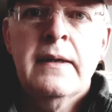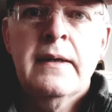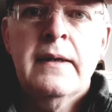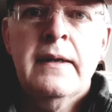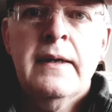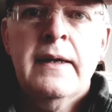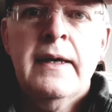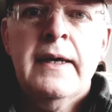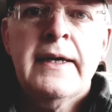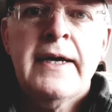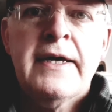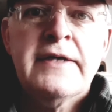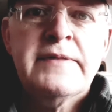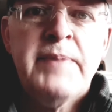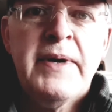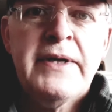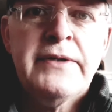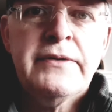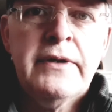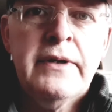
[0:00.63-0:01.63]
Hey guys,
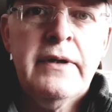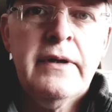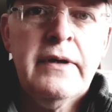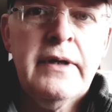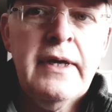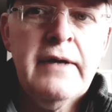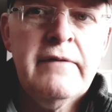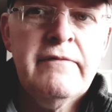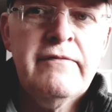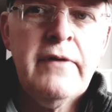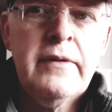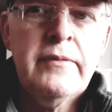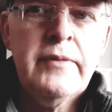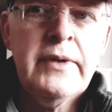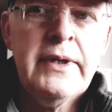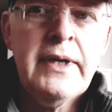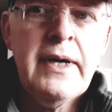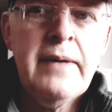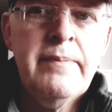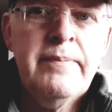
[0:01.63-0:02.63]
Patrick here again,
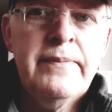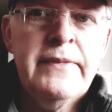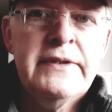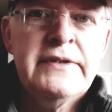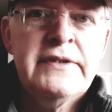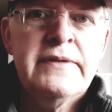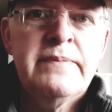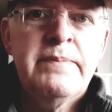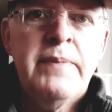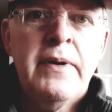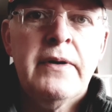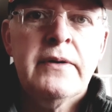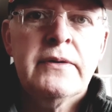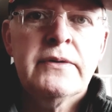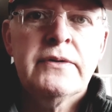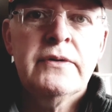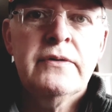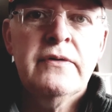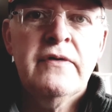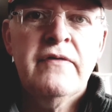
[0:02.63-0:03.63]
following up. This is part
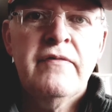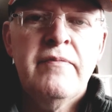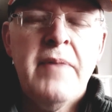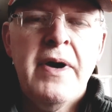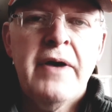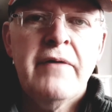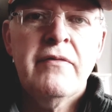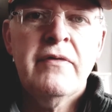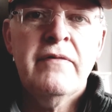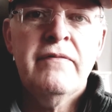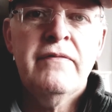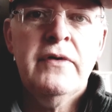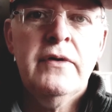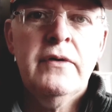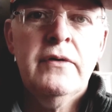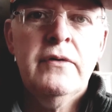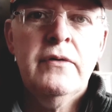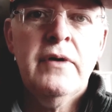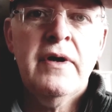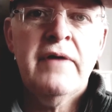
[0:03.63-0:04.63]
two of my
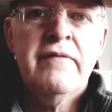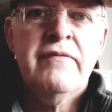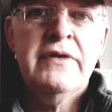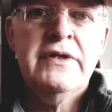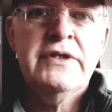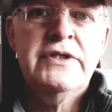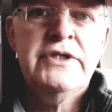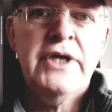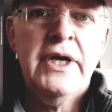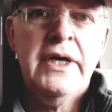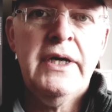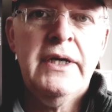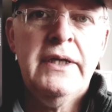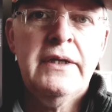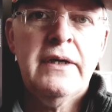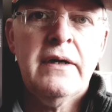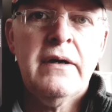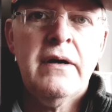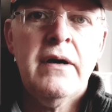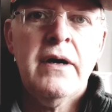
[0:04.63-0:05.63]
review of the JADE
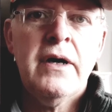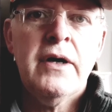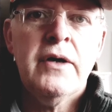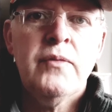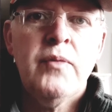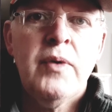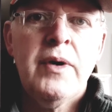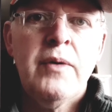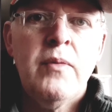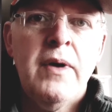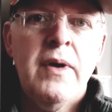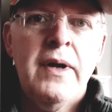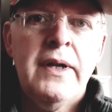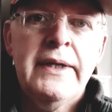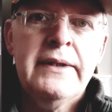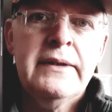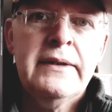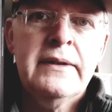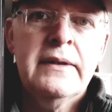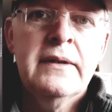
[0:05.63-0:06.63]
Hardware wallet.